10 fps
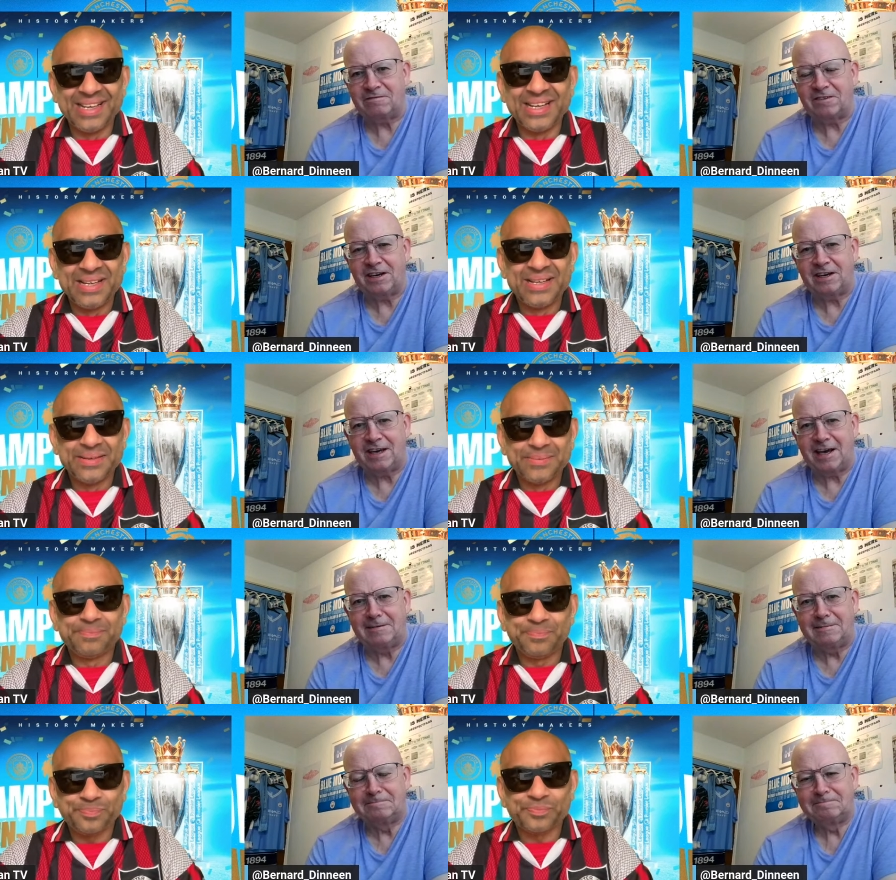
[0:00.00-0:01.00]
Speaker 1: for it again.
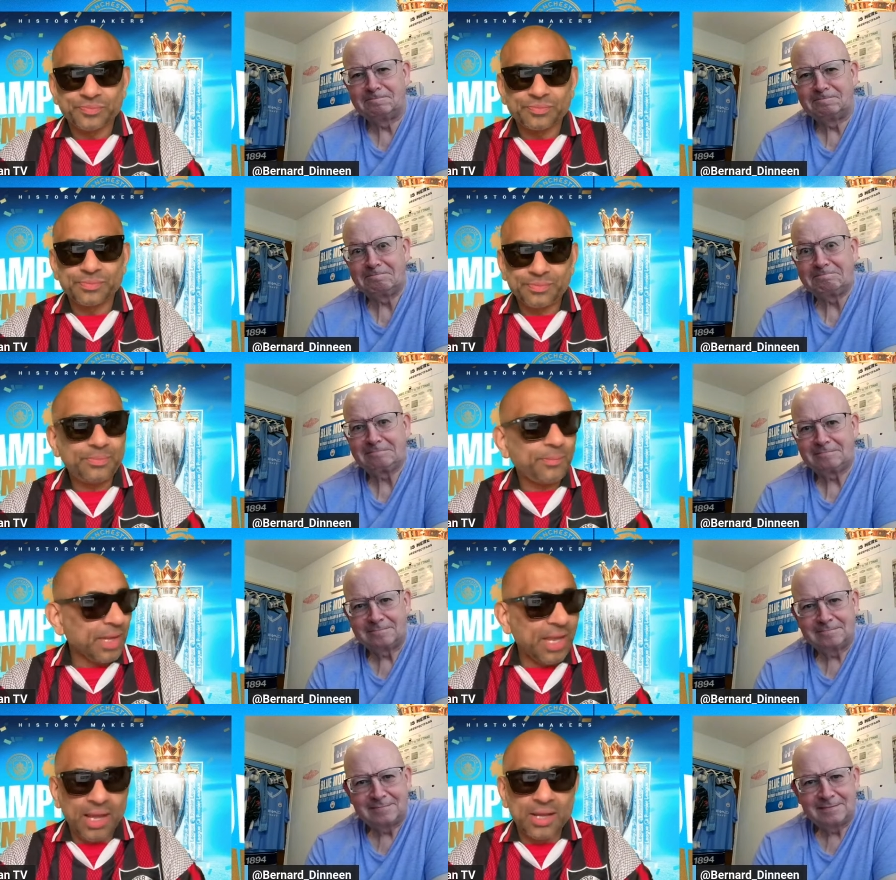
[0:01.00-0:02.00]

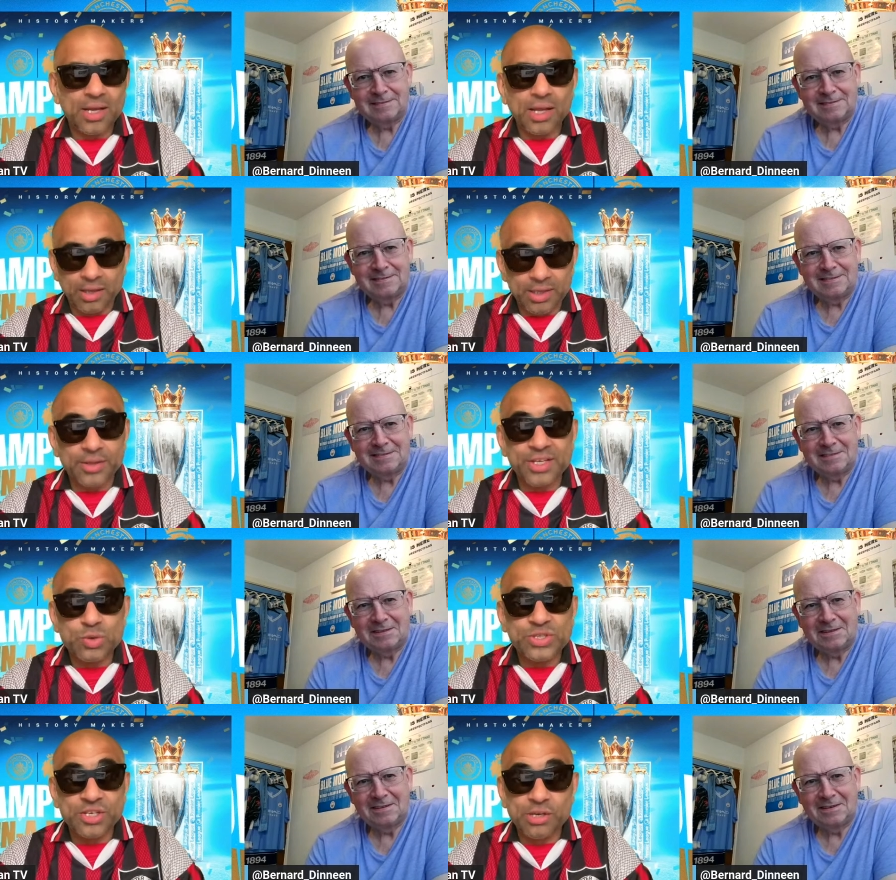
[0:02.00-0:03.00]
Speaker 2: Yeah, are they twisting
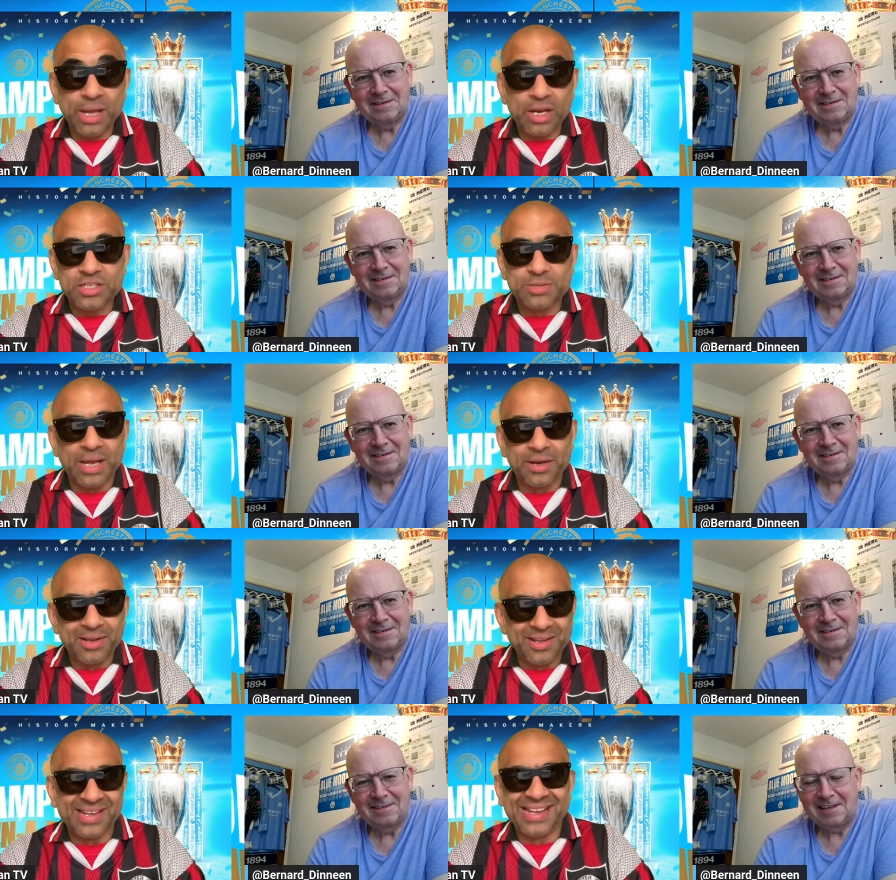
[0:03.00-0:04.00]
your melons, man?
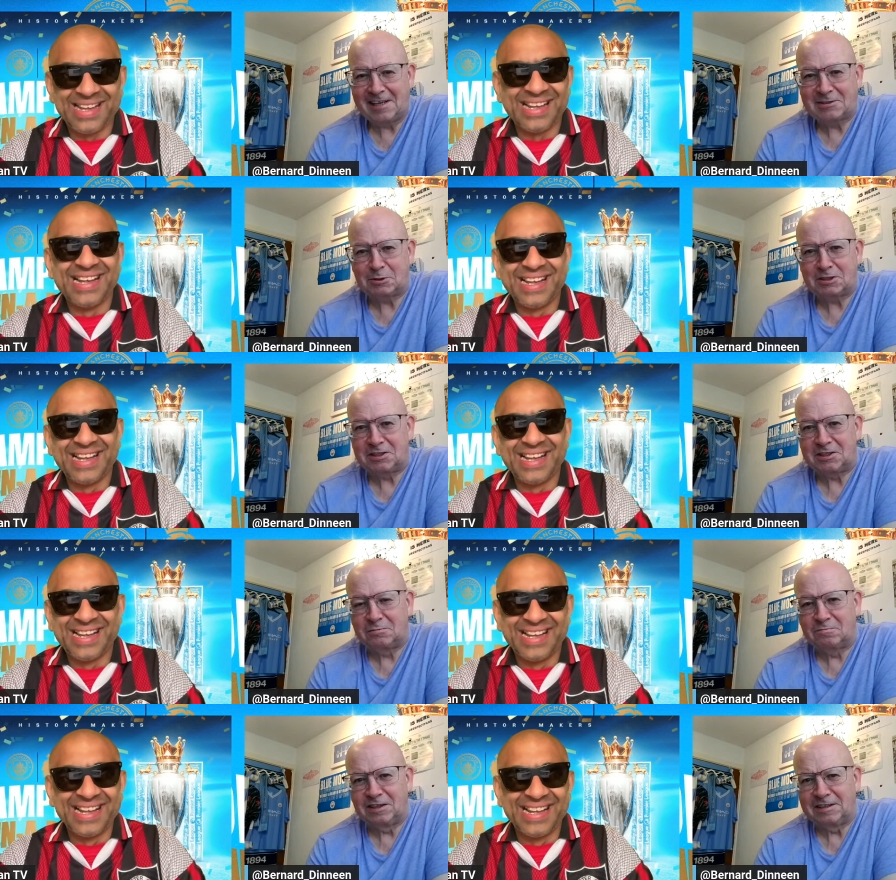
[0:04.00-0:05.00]
Yeah, twisting
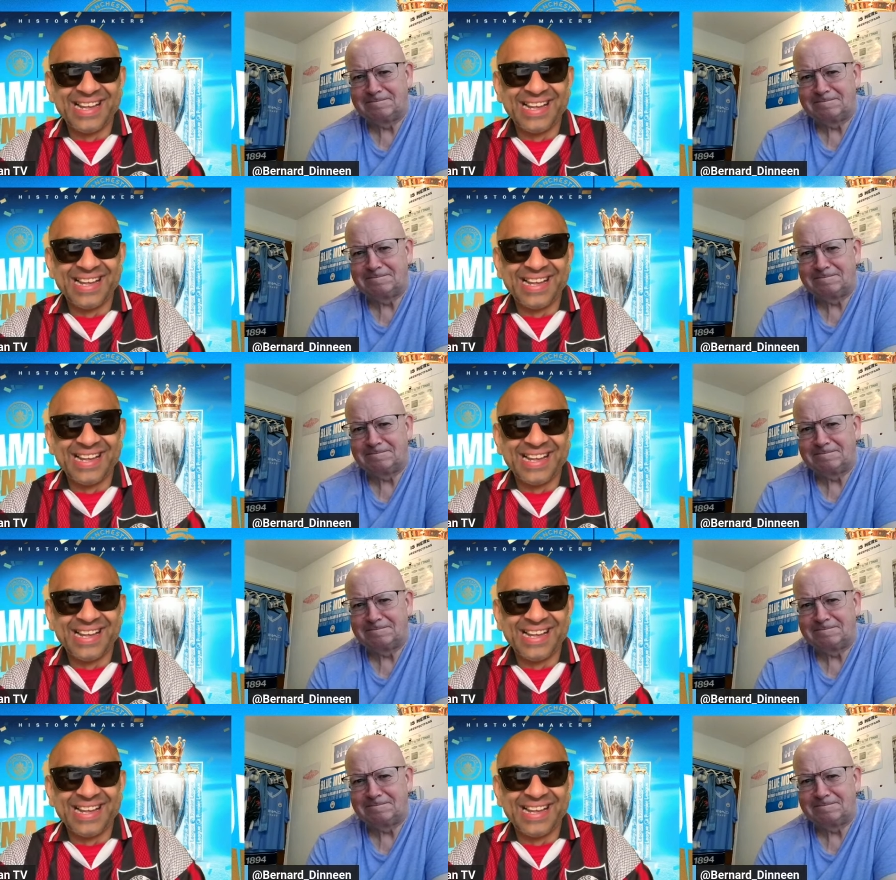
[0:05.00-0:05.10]
something.